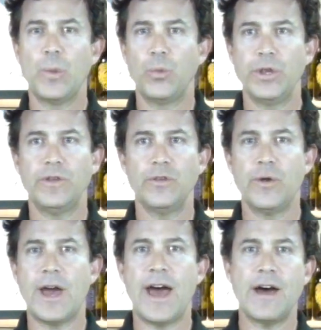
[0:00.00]
We
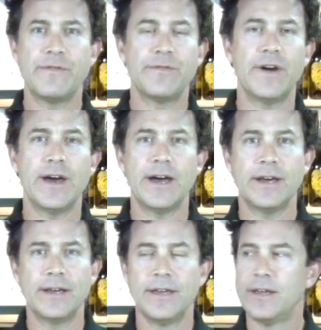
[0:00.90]
do have
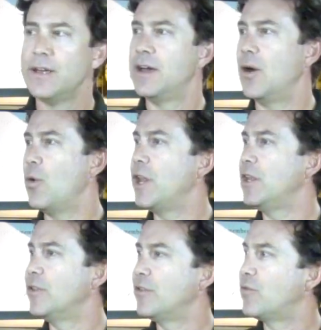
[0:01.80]
a
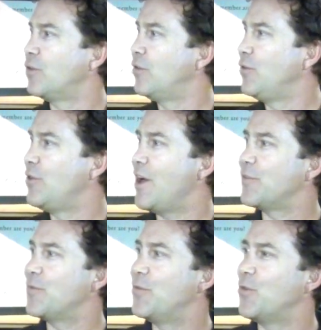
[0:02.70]
waiting list for the
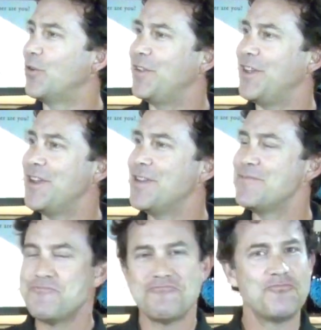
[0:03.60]
2014.
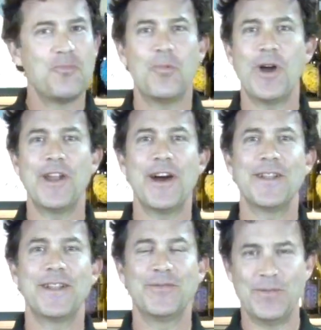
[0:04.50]
Why
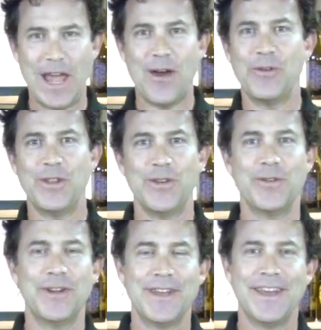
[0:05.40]
not? Now we do.